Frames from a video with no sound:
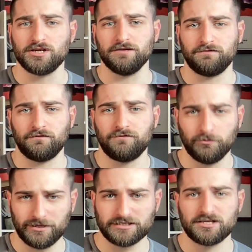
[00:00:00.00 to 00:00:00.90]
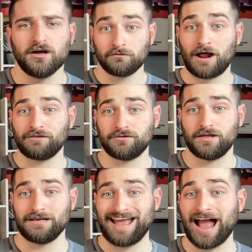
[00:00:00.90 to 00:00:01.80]
in fulfillment, rather
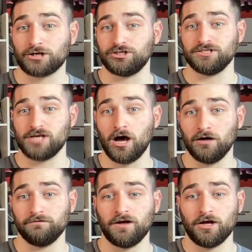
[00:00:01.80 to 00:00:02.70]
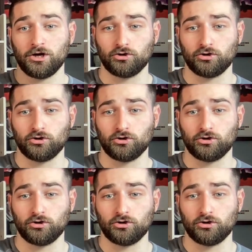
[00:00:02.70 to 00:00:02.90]
than the actions of